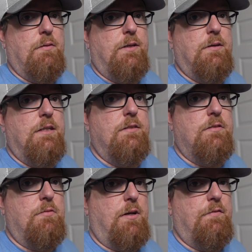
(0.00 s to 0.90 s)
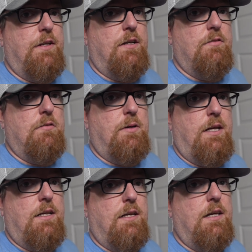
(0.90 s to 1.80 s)
when we do at least 3 videos a
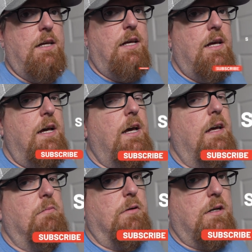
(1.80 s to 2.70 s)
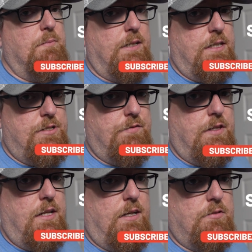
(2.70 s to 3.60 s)
week. And we'll come and get you for
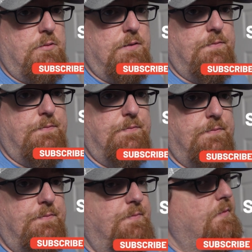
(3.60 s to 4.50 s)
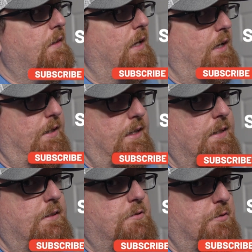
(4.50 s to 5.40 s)
the next one. Ain't that
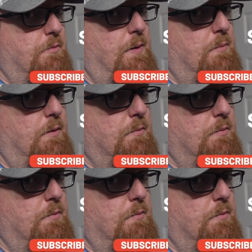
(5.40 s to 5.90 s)
the truth, baby